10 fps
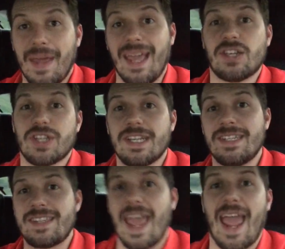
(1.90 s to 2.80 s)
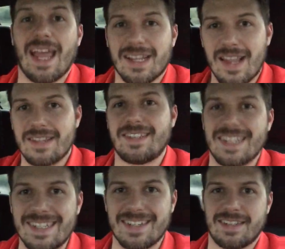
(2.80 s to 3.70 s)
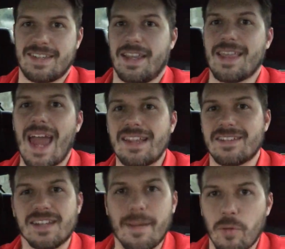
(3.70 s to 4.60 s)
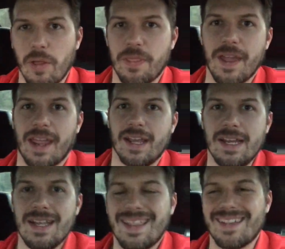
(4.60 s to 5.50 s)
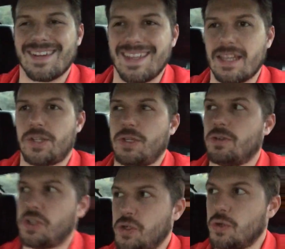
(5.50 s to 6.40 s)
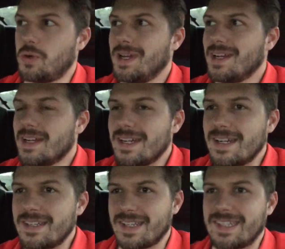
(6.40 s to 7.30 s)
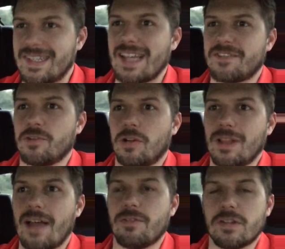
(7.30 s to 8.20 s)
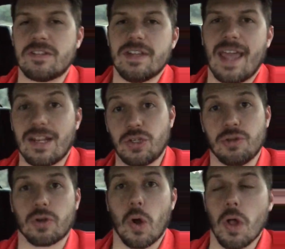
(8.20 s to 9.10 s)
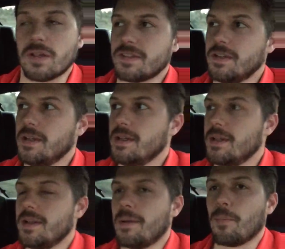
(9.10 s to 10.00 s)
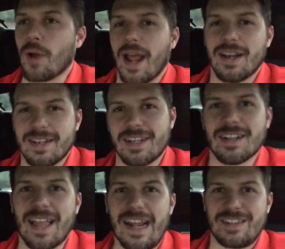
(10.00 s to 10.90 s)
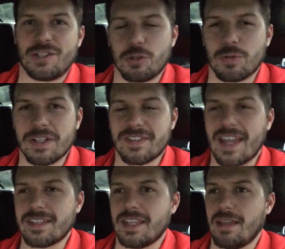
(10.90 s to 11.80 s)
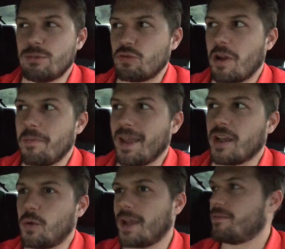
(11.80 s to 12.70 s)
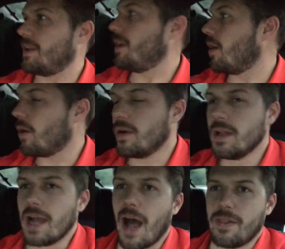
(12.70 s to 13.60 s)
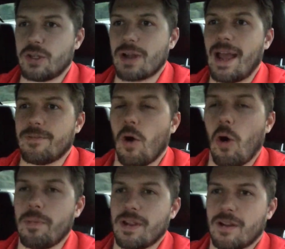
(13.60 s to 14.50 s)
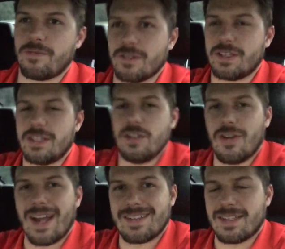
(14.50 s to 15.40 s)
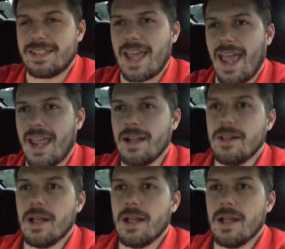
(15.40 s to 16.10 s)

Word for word: patience and consistency. That is the number one thing that's gonna get you to successful levels and to your goals. Brandon here, Legacy Group Real Estate Team. Just wanted to make a quick video on the drive home here for you guys today.